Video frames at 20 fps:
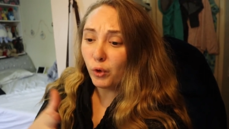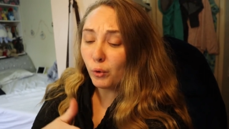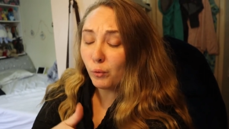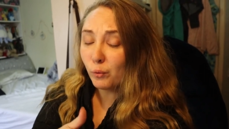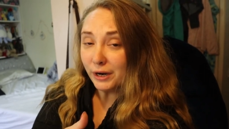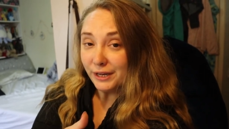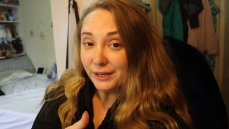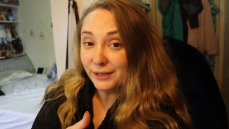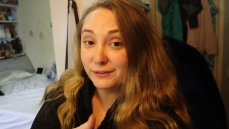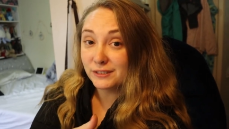
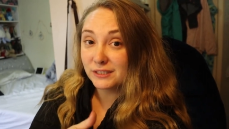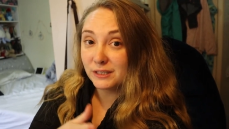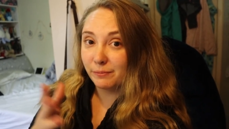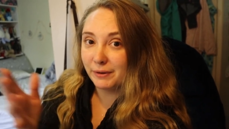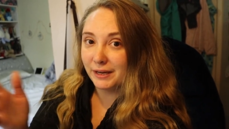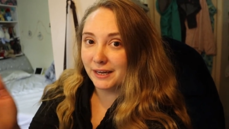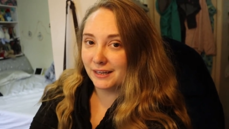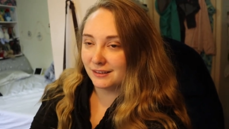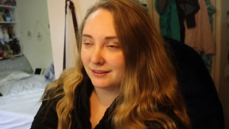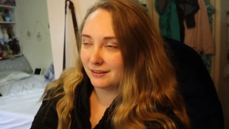what it used to
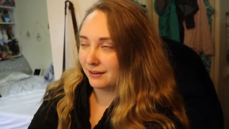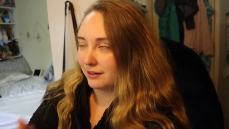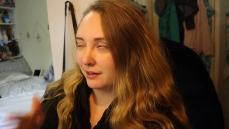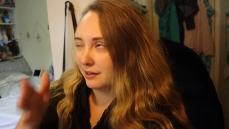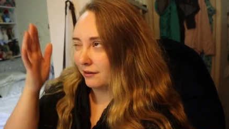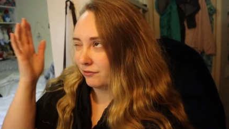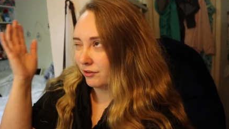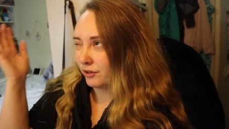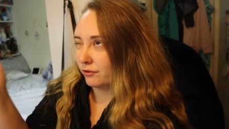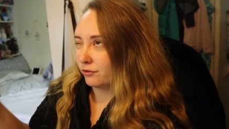be. It's like
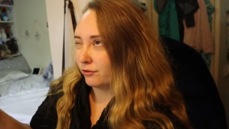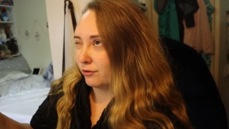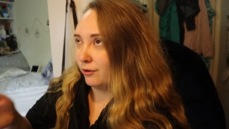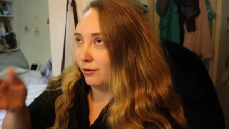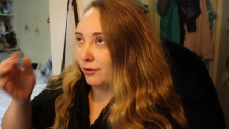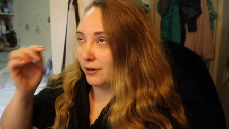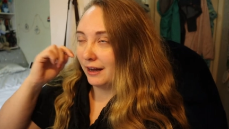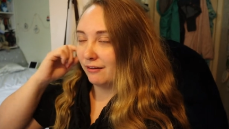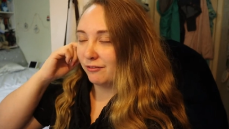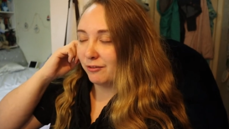you have to go through a
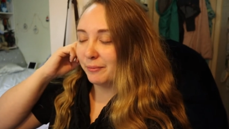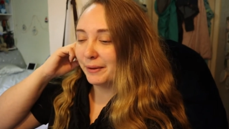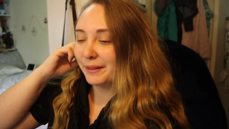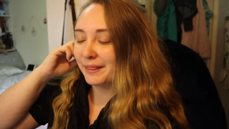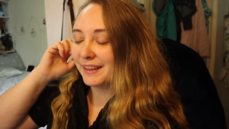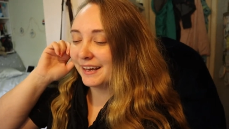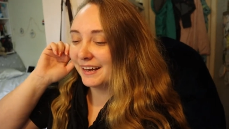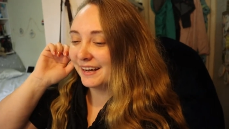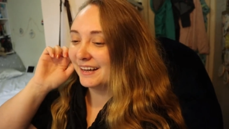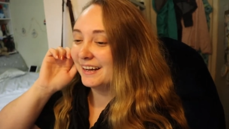whole
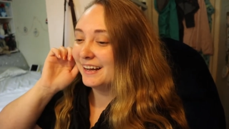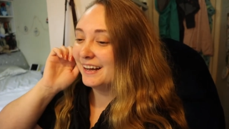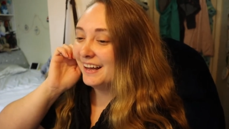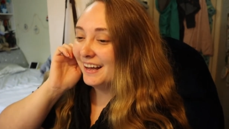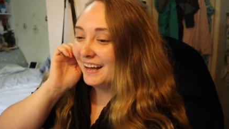government thing.